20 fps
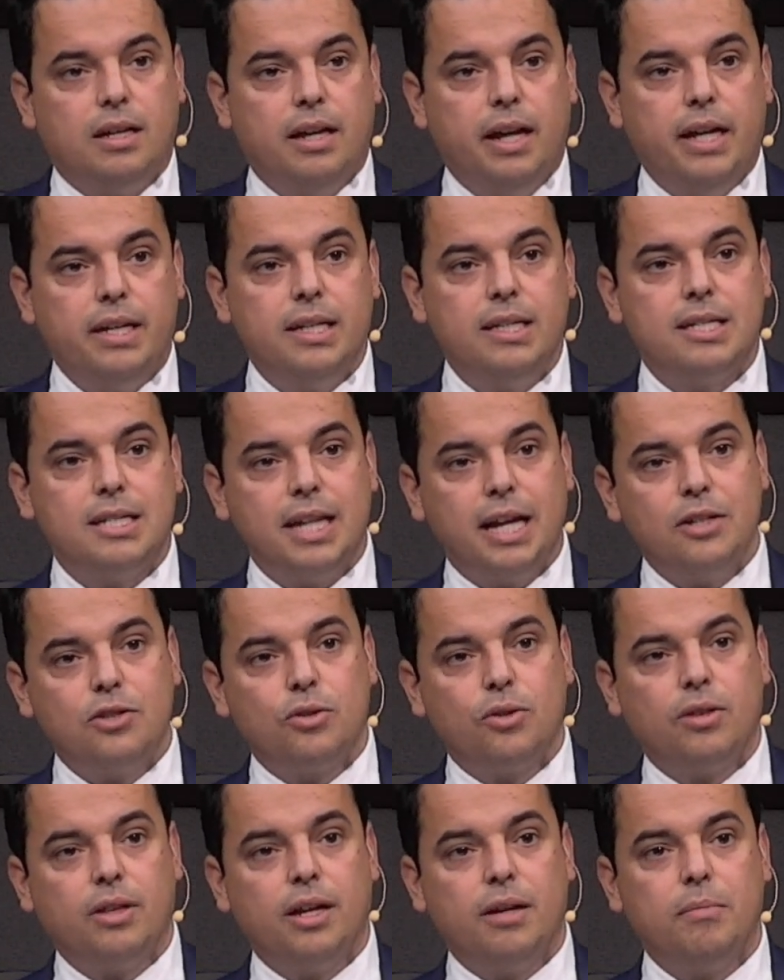and he said
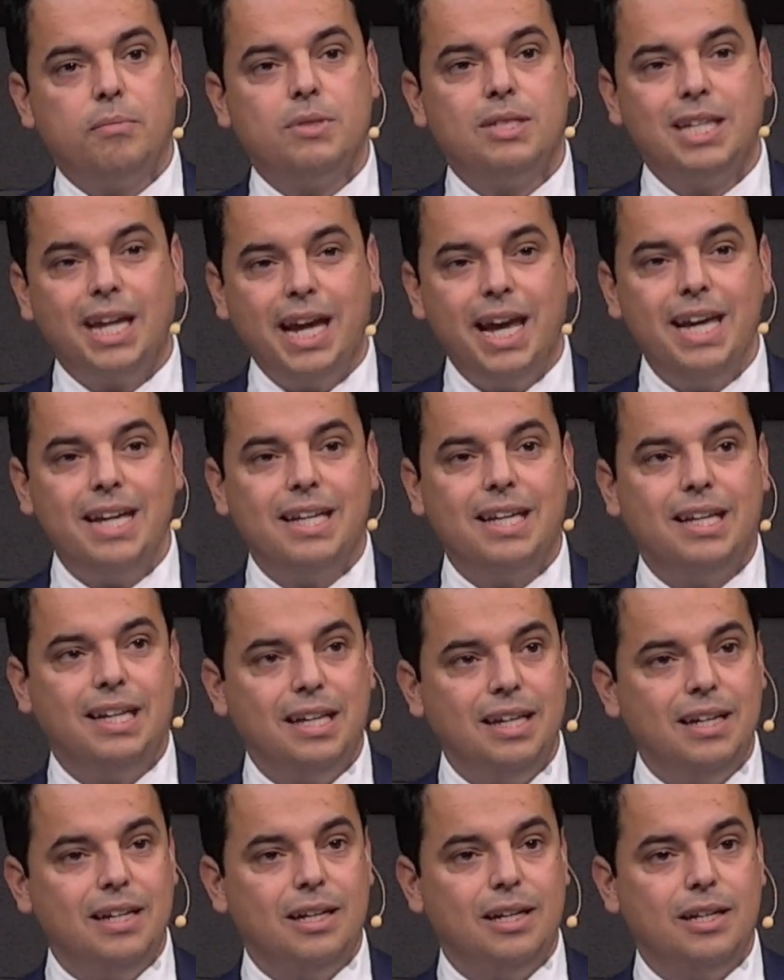to them, Take
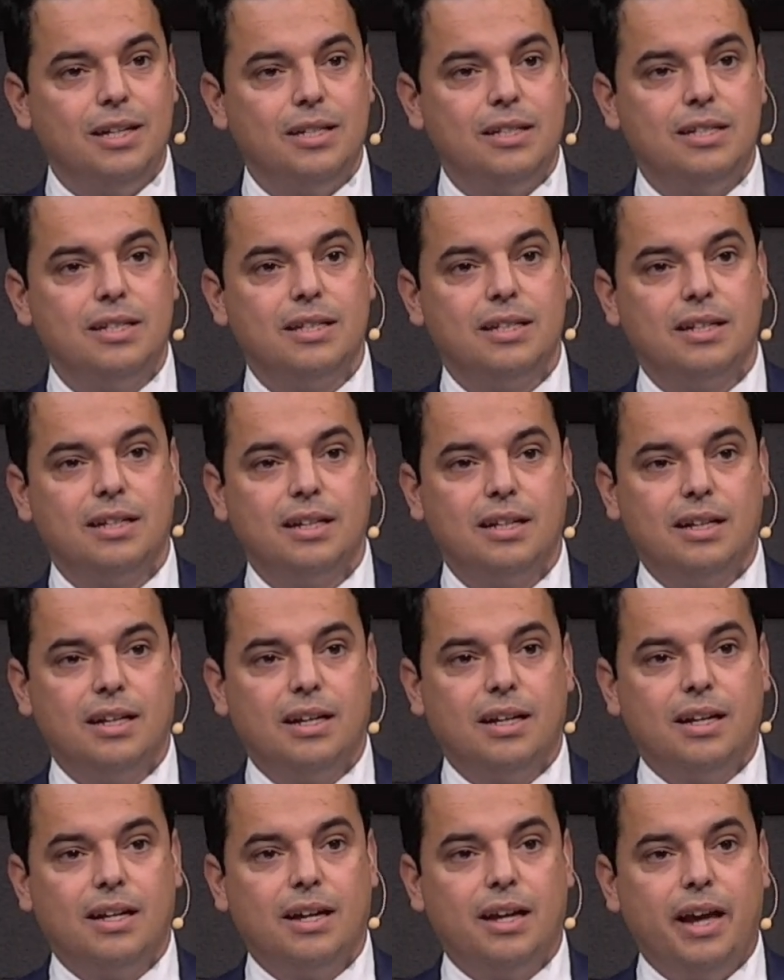heed
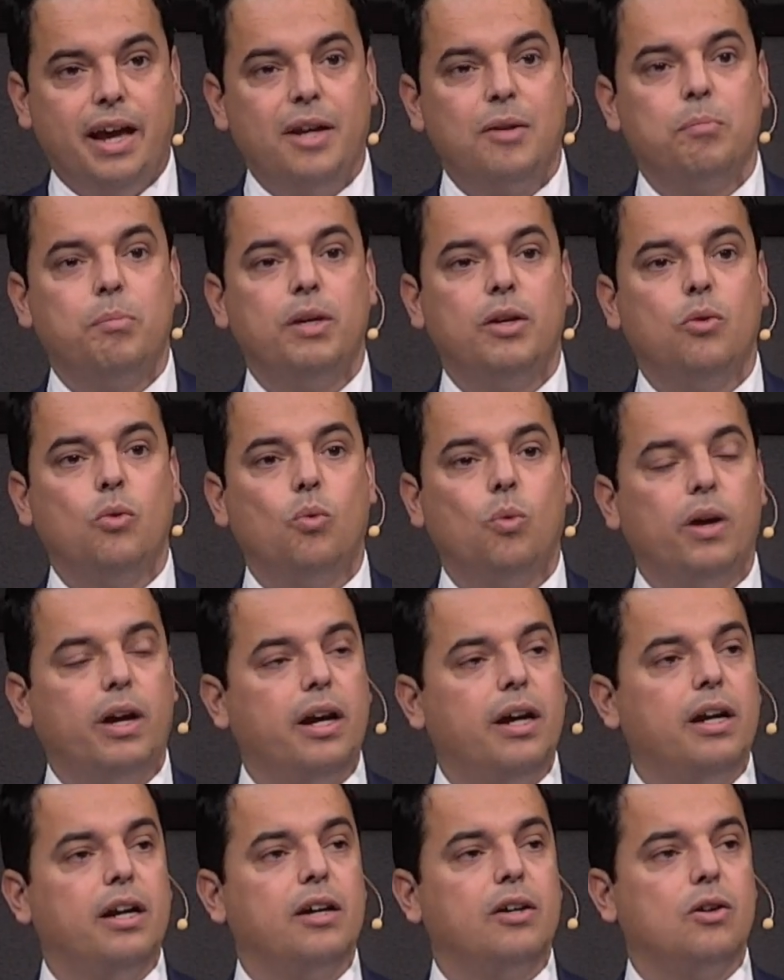and
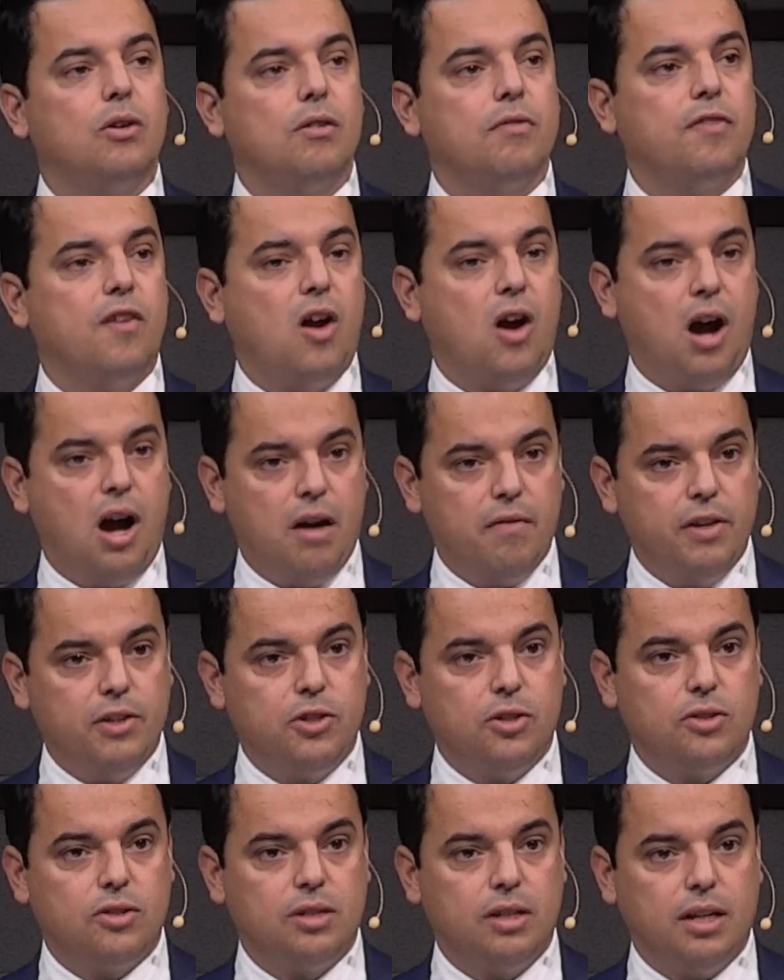beware of
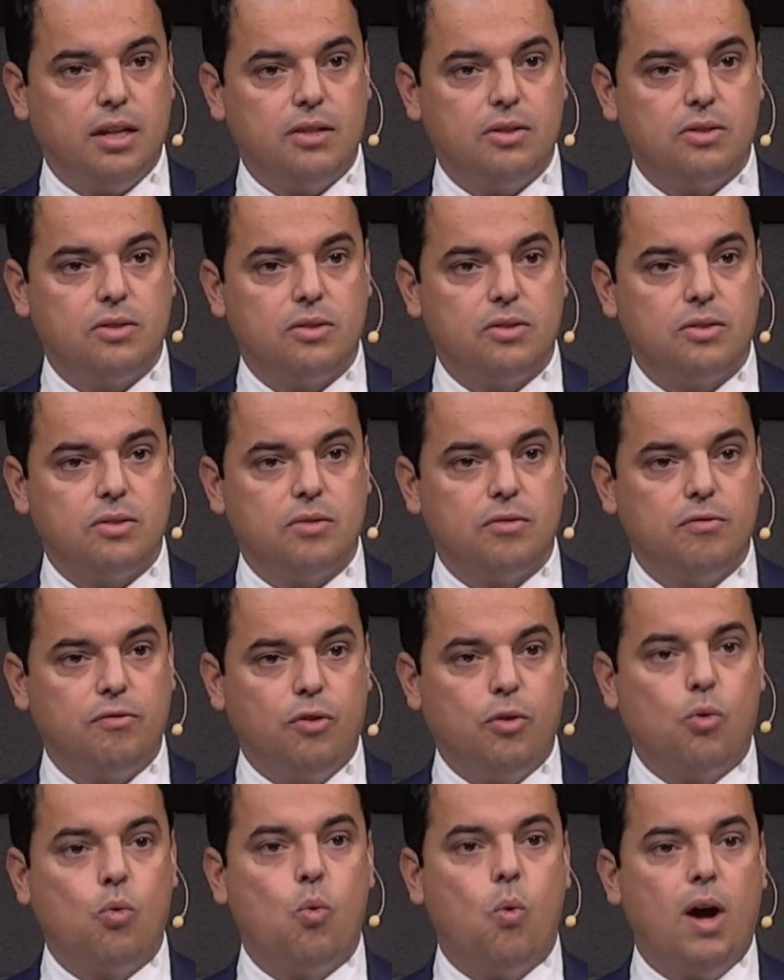covetousness,
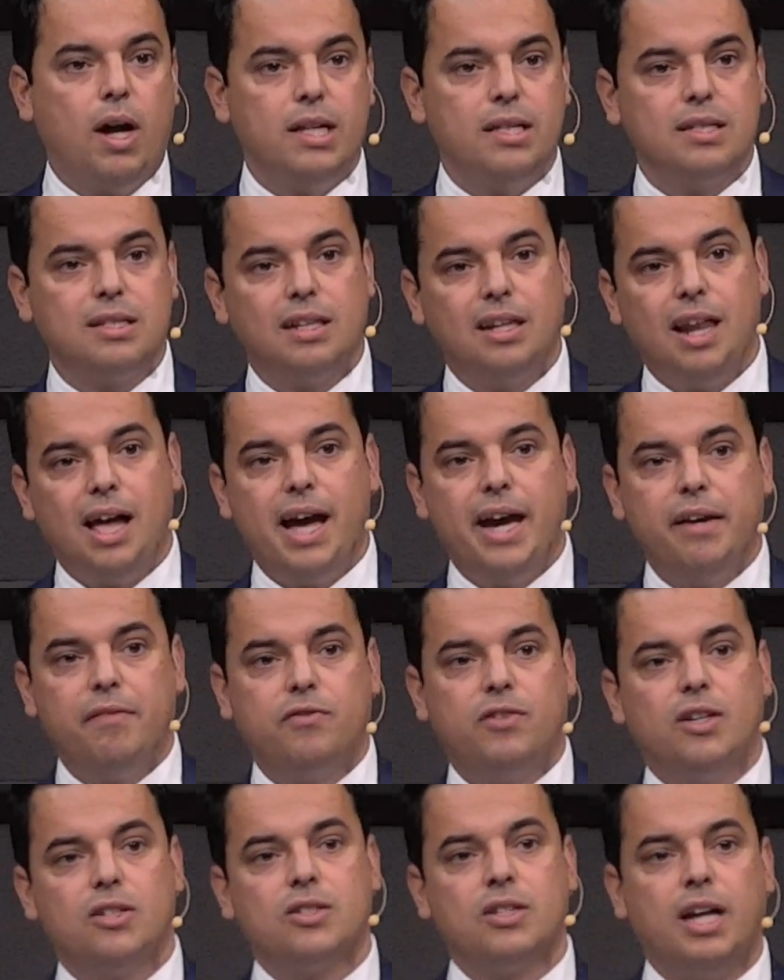for one's life
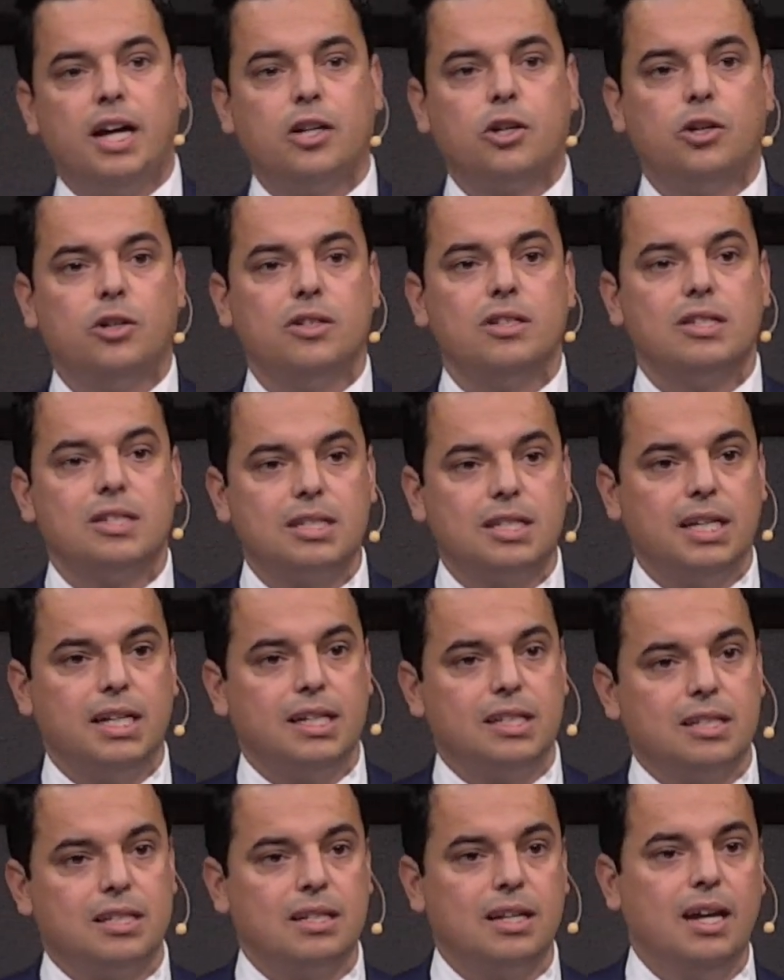does not
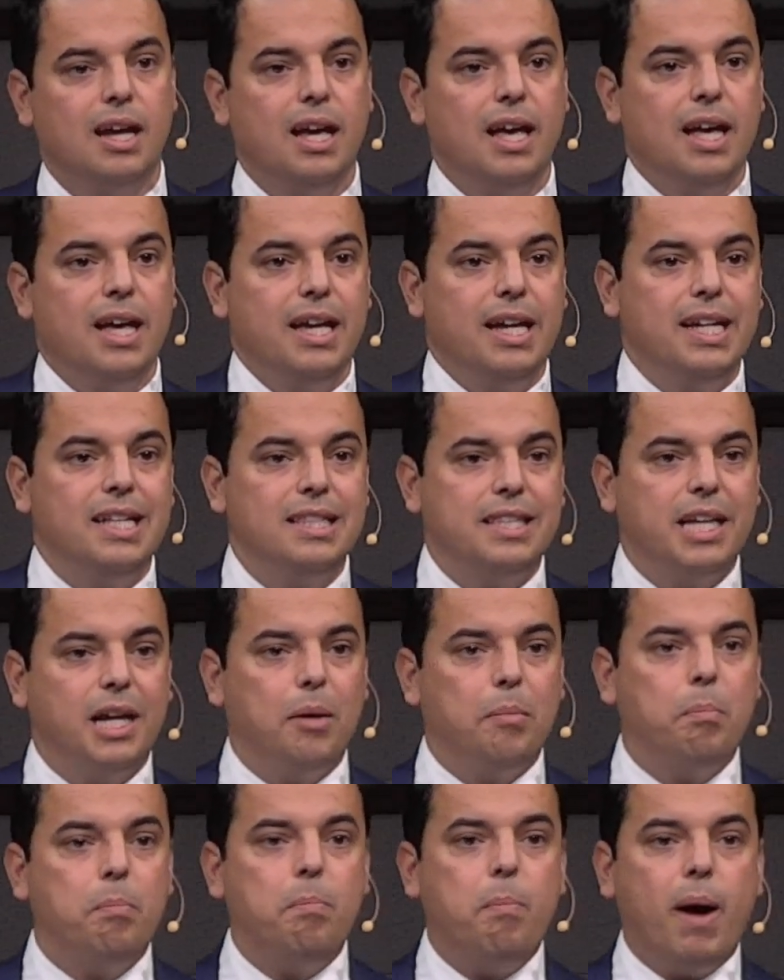consist in the
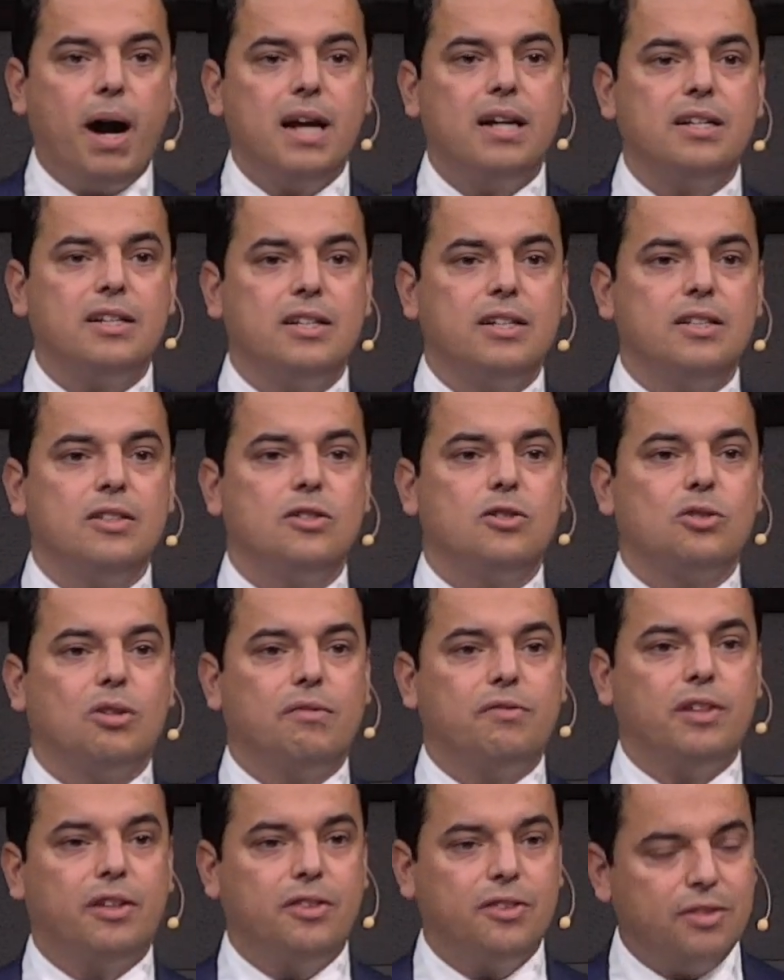abundance
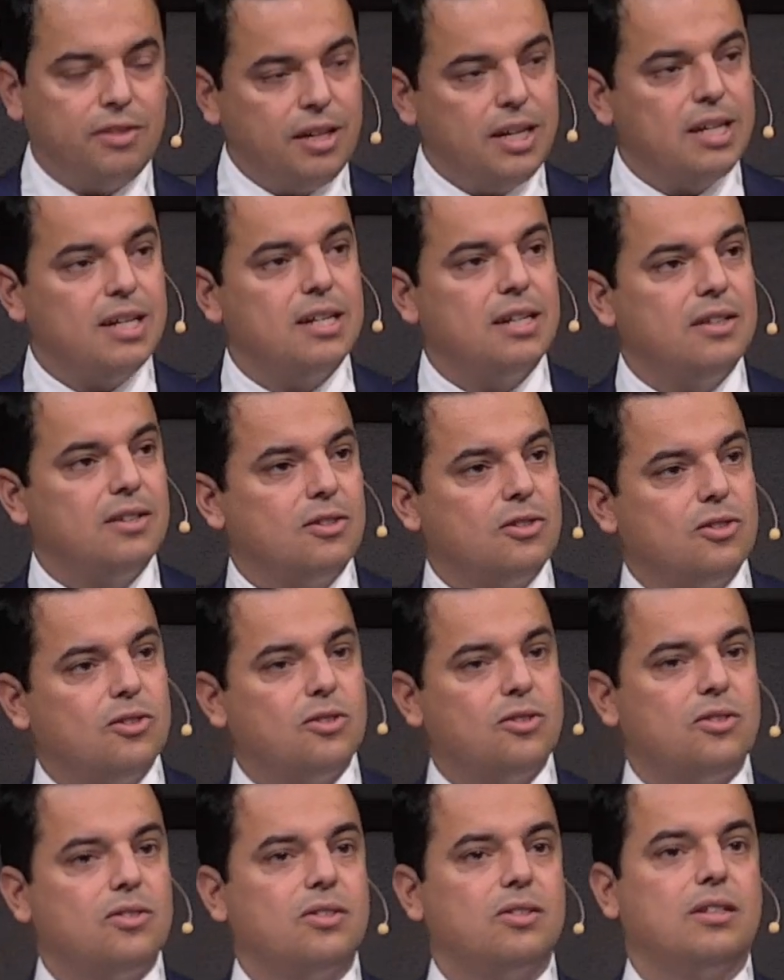of the
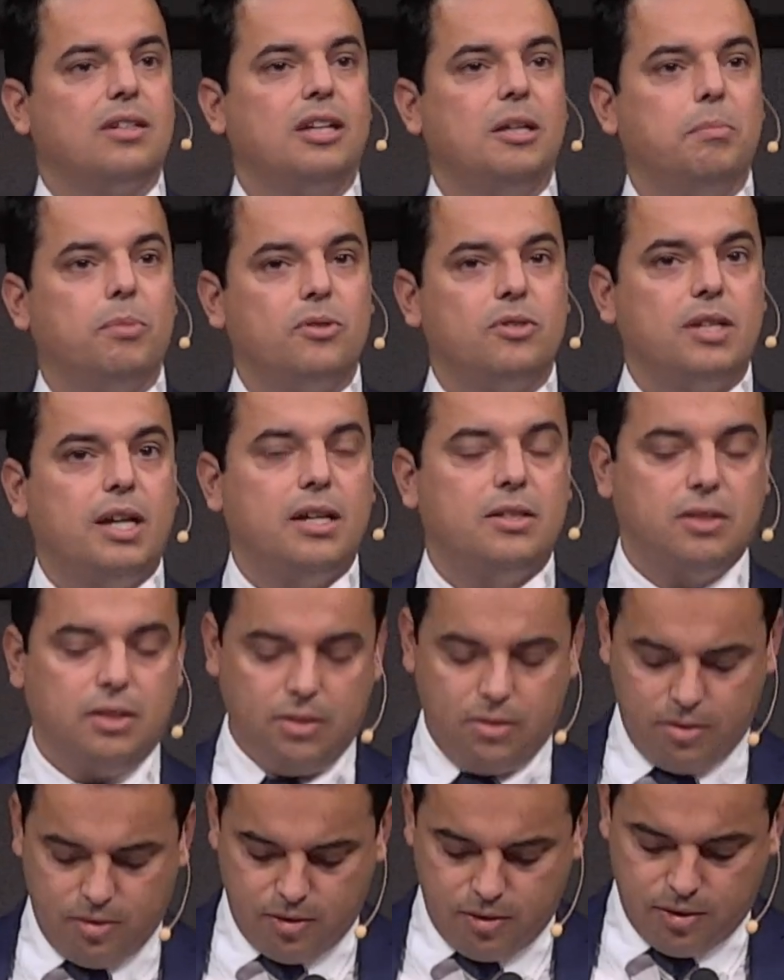things he
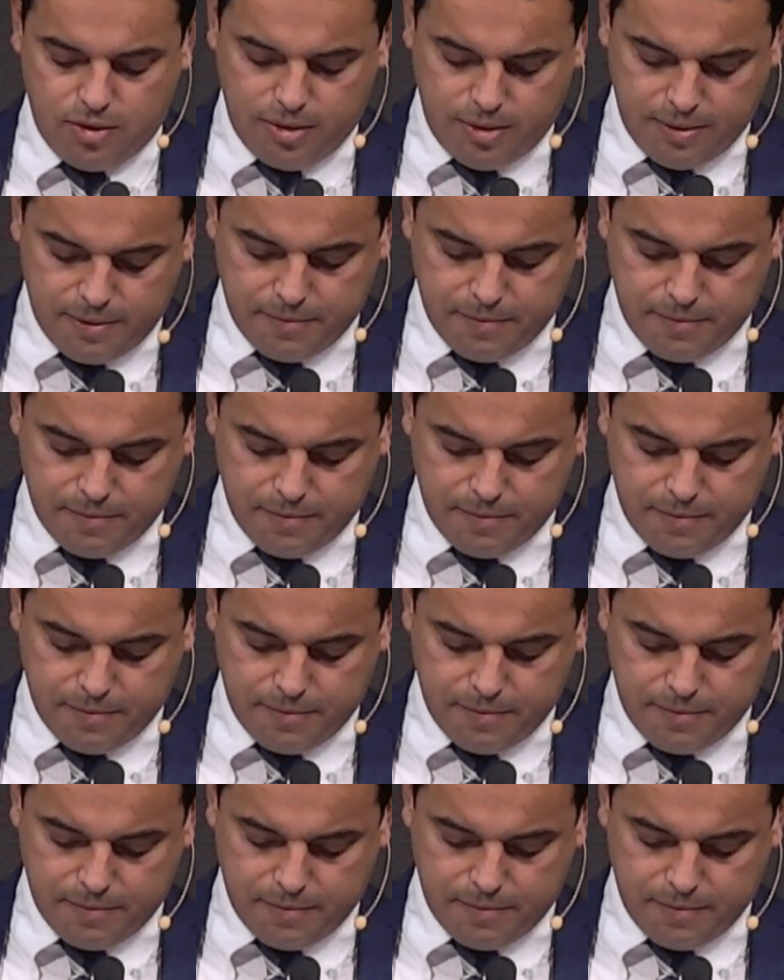possesses.